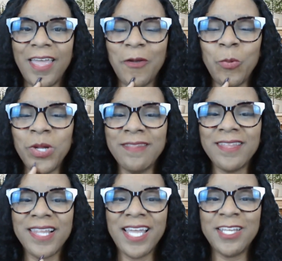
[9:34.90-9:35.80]
But one of
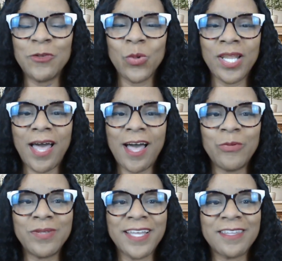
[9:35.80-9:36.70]
the ladies, when I
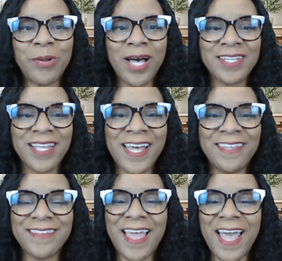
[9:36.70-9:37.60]
was at the
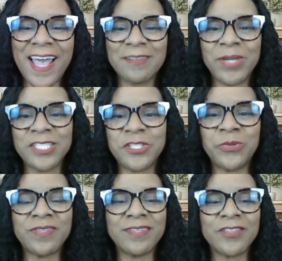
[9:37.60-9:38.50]
podcast, asked me, and she
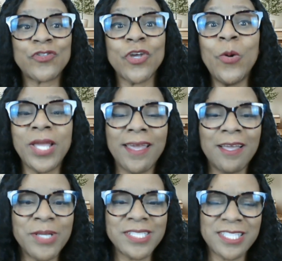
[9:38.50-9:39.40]
was
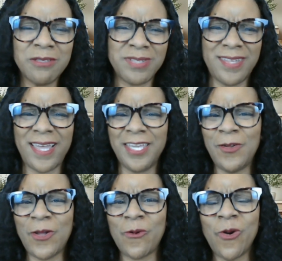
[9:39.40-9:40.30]
joking, but she was like,
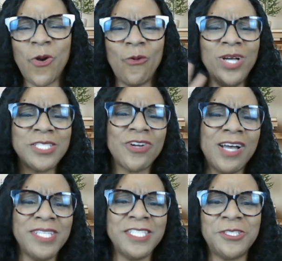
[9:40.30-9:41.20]
what
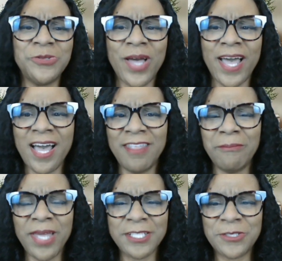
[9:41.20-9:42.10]
trauma did you have
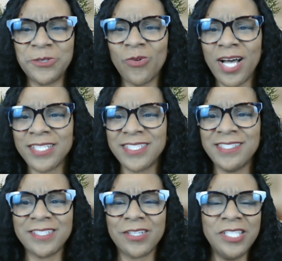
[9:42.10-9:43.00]
that makes you watch
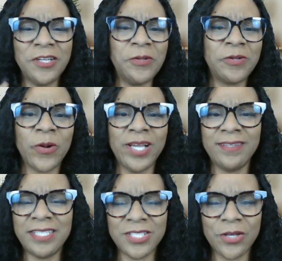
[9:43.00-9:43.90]
these,
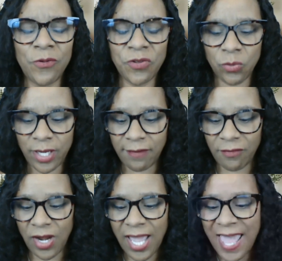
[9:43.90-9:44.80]
crazy shows or
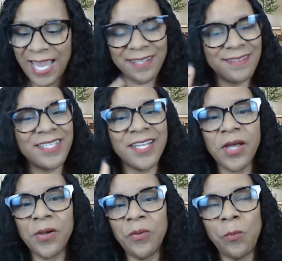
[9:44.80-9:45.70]
whatever? And I said,
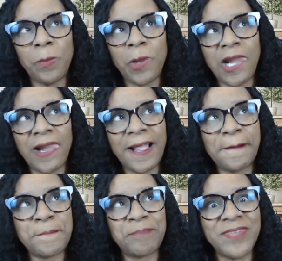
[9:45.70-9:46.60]
no,
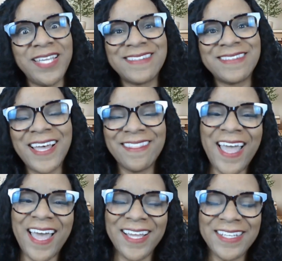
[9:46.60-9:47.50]
it's not
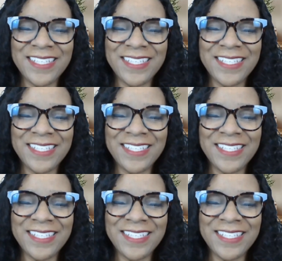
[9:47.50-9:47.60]
that.